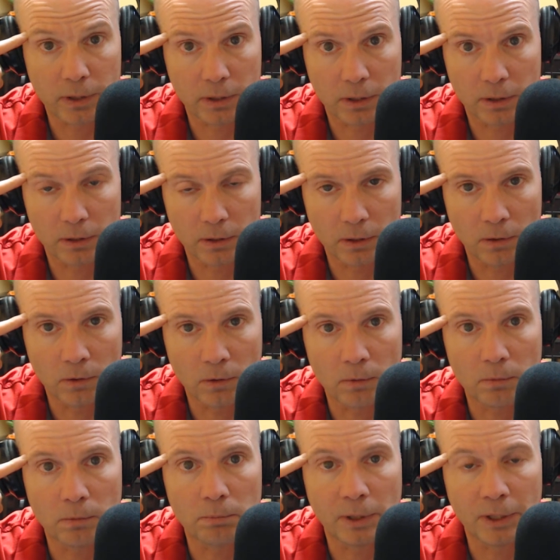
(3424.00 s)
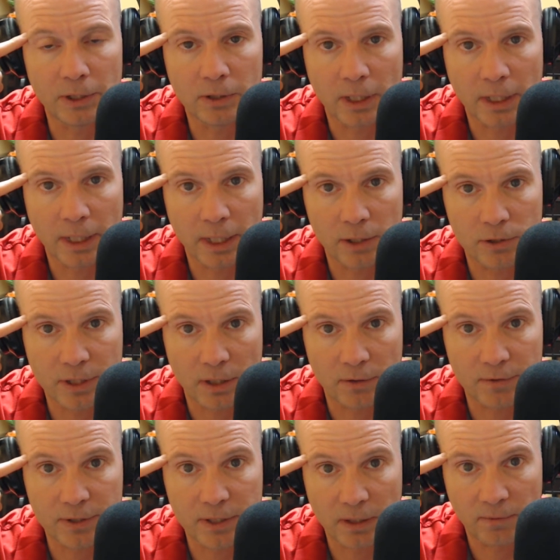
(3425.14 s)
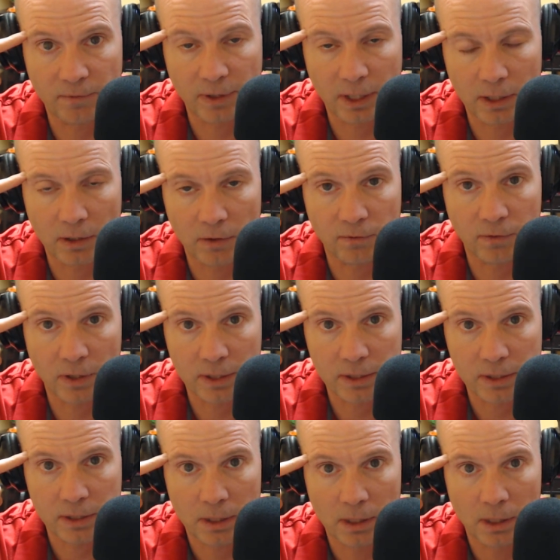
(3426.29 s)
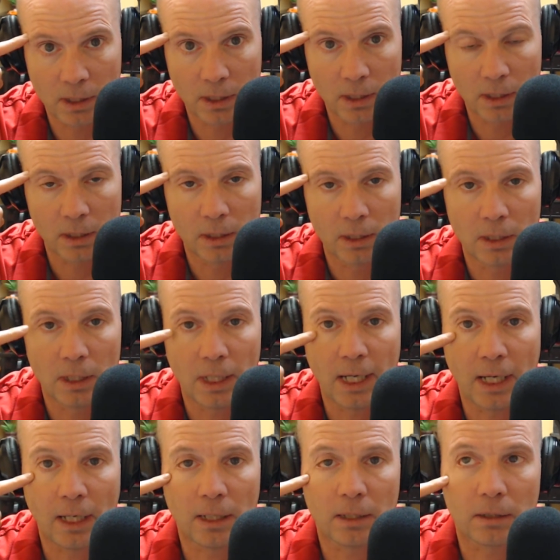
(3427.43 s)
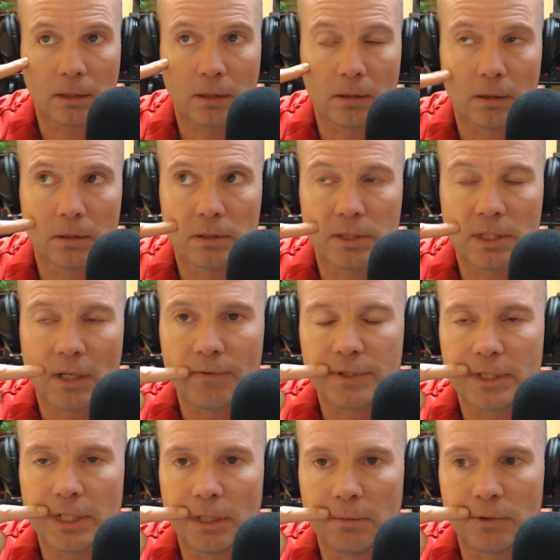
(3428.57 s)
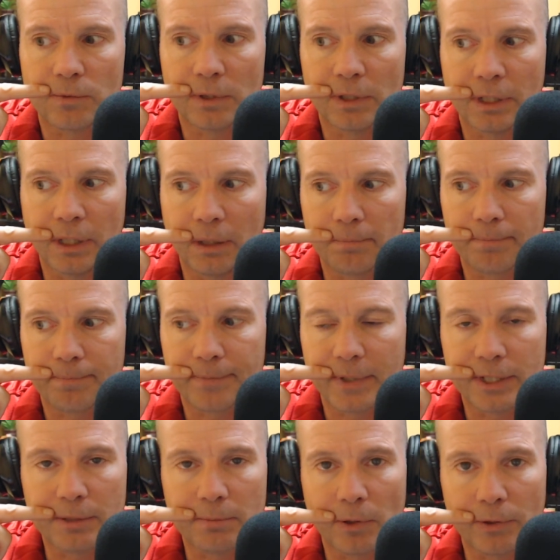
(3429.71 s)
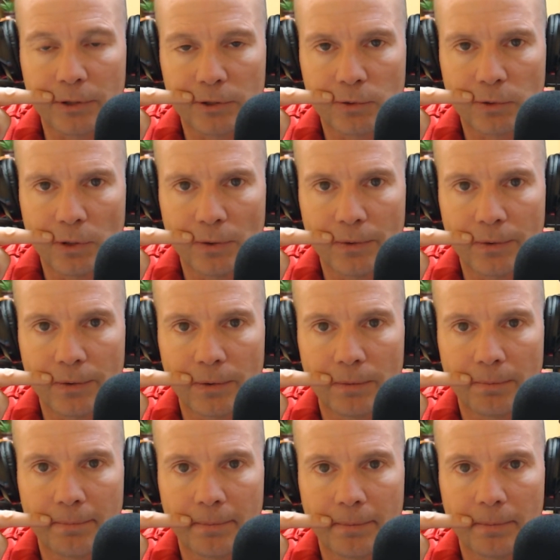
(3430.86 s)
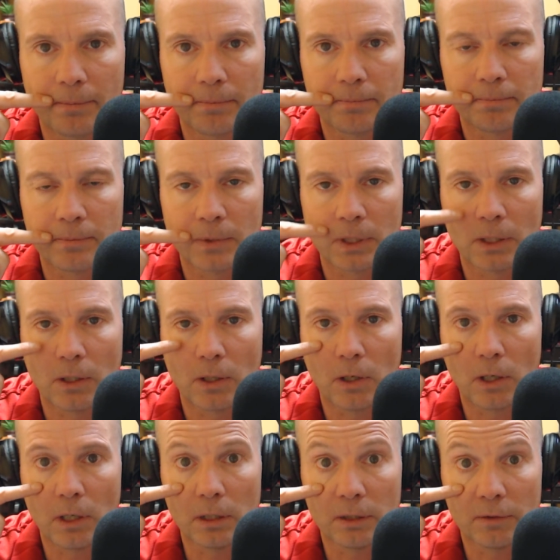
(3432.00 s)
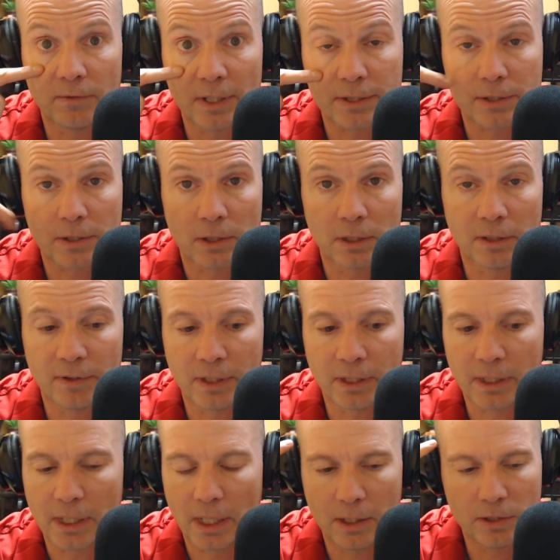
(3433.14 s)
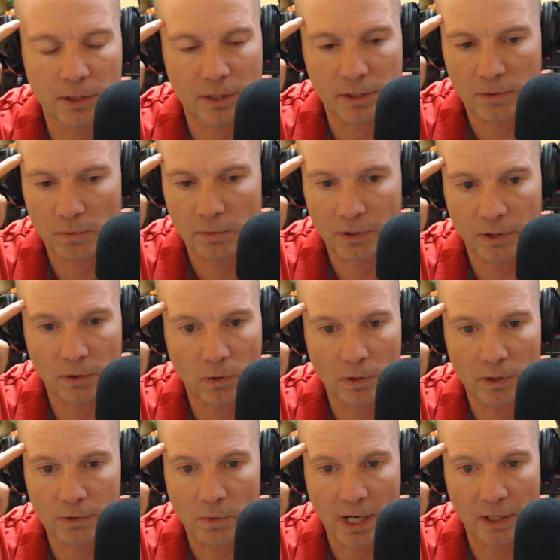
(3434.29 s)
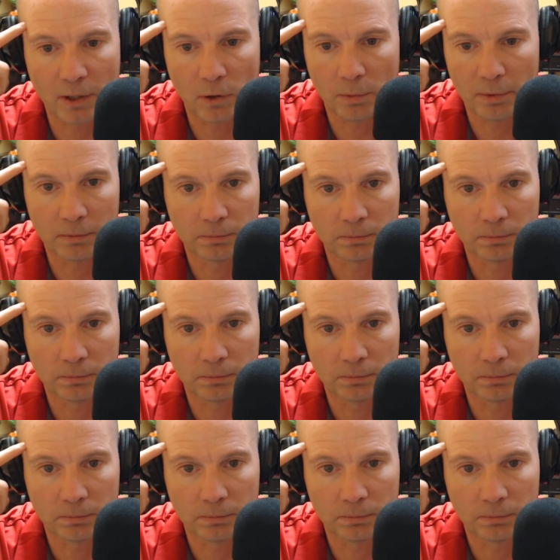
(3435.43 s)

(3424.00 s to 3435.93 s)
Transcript: can do, but you got to get your self-esteem figured out first. And self-esteem is really, it's about the truth. All of us are living in cages with the doors wide open.